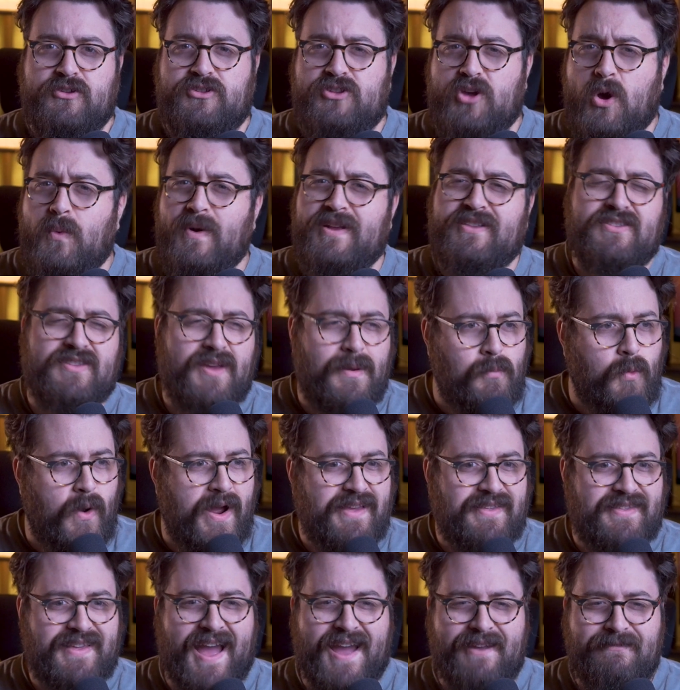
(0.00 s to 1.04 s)
So in some
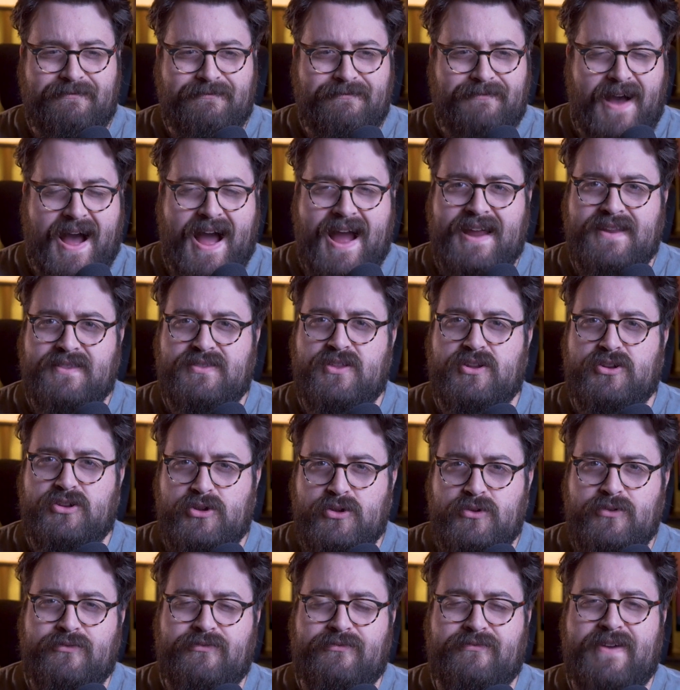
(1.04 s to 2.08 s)
ways, I find the
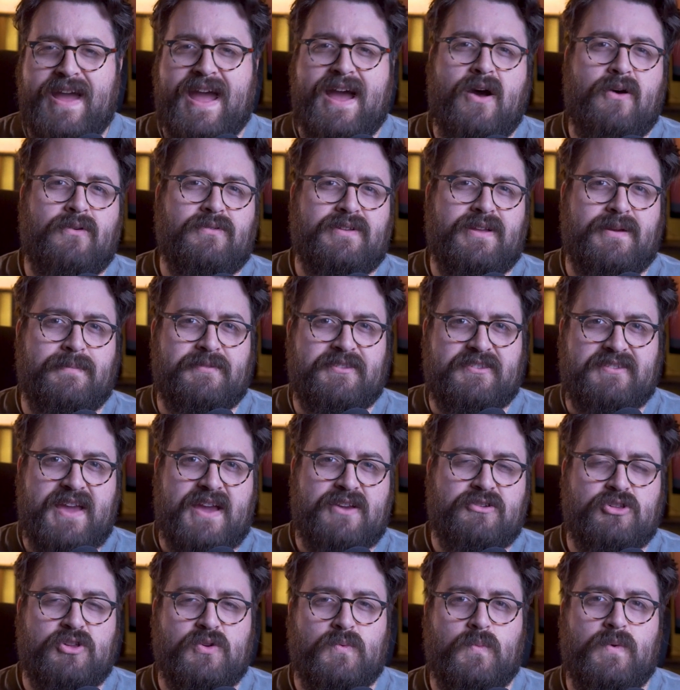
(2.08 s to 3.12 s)
newfound
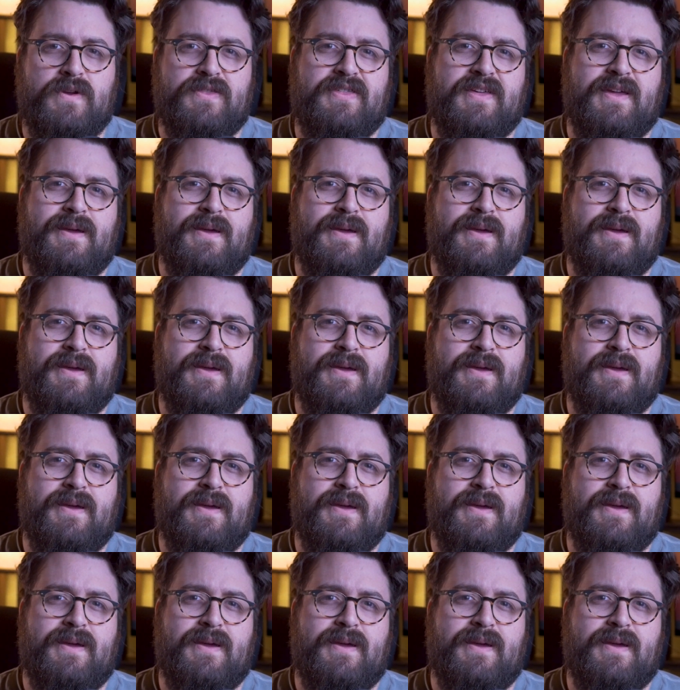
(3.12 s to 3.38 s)
obsession with